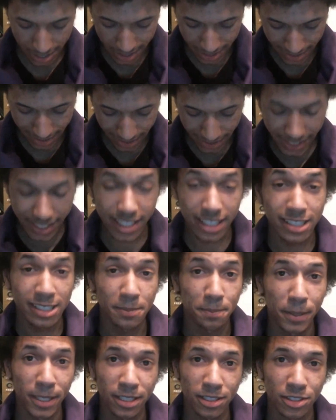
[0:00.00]
He does
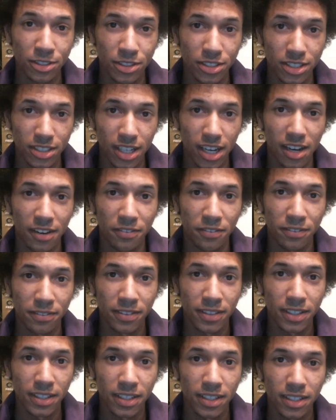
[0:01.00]
pixel stuff,
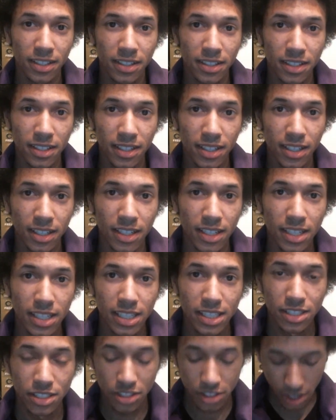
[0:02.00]

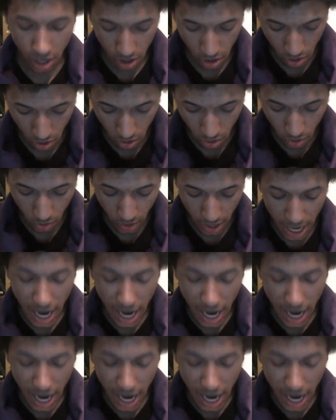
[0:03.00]
so